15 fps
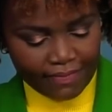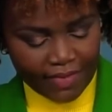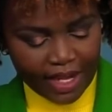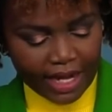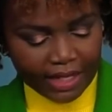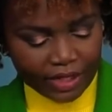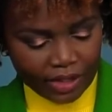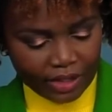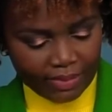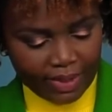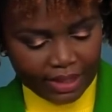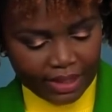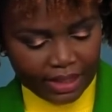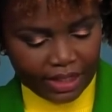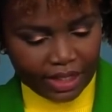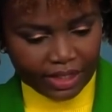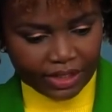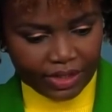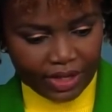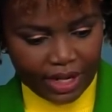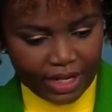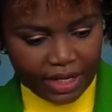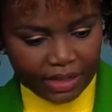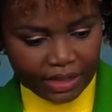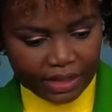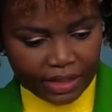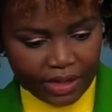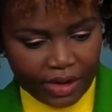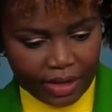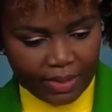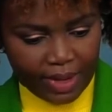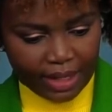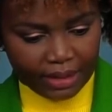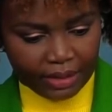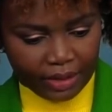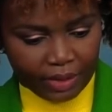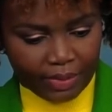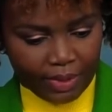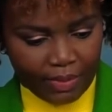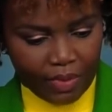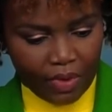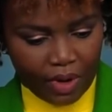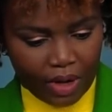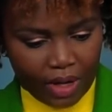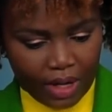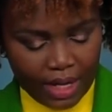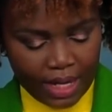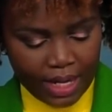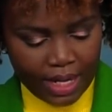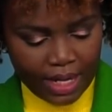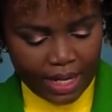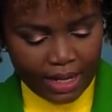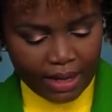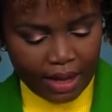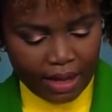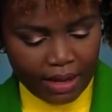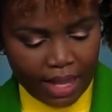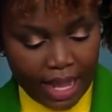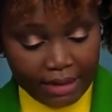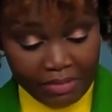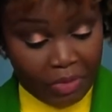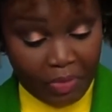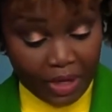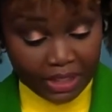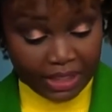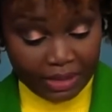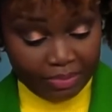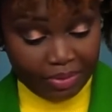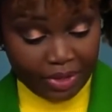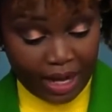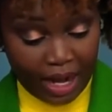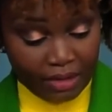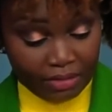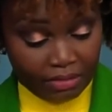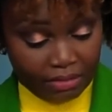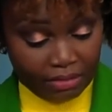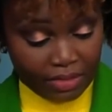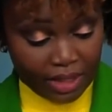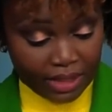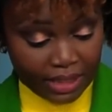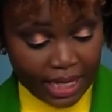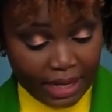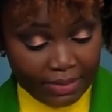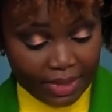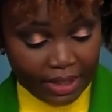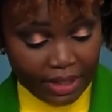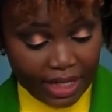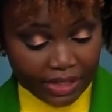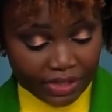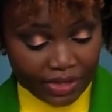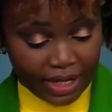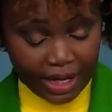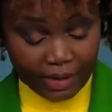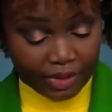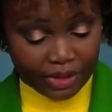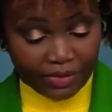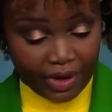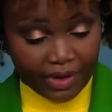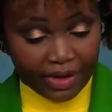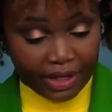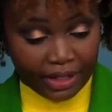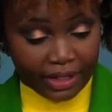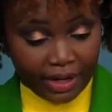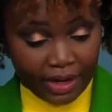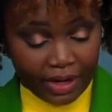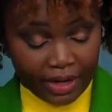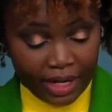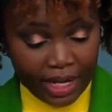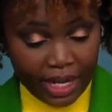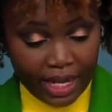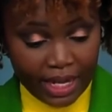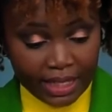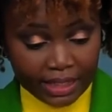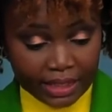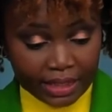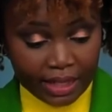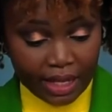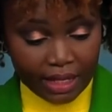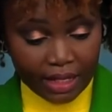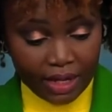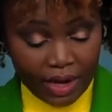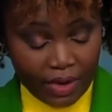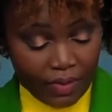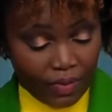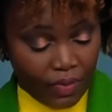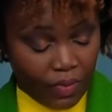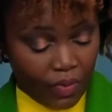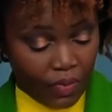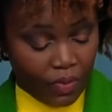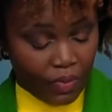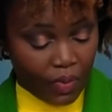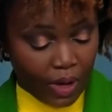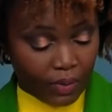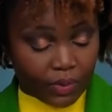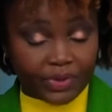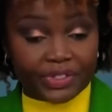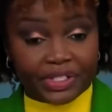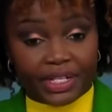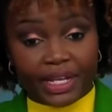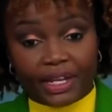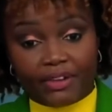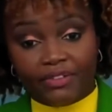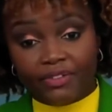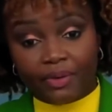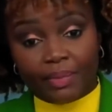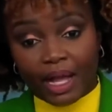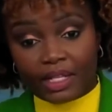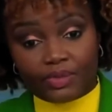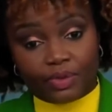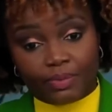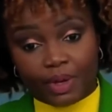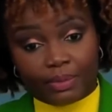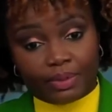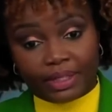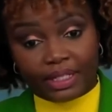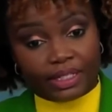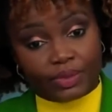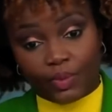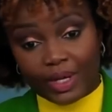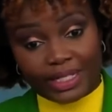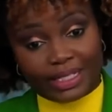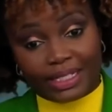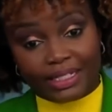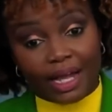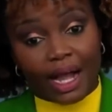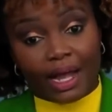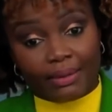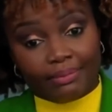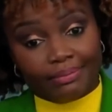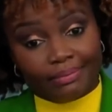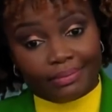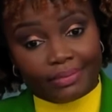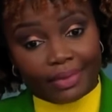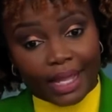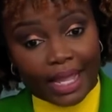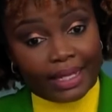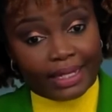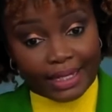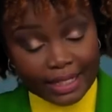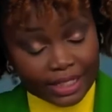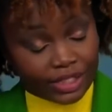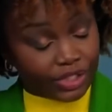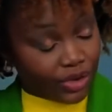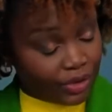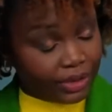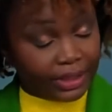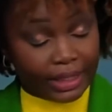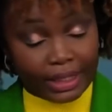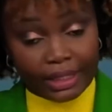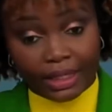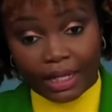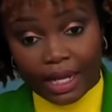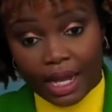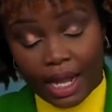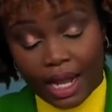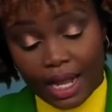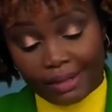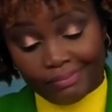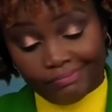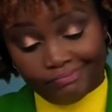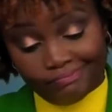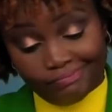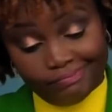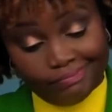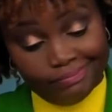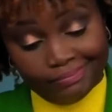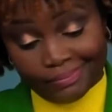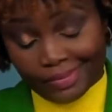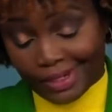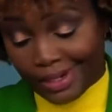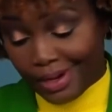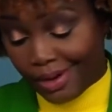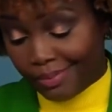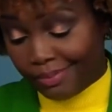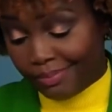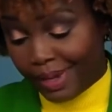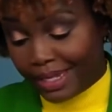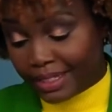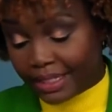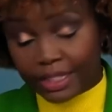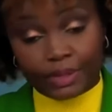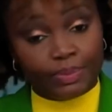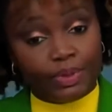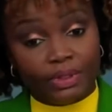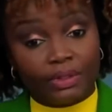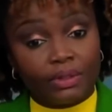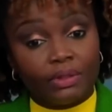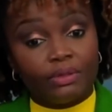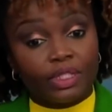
And I talked about this yesterday, and I'll talk about it a little bit more. And the president put out a statement yesterday that was very clear. It's, you know, what we're seeing from House Republicans is wasted time, and it is certainly, you know, baseless political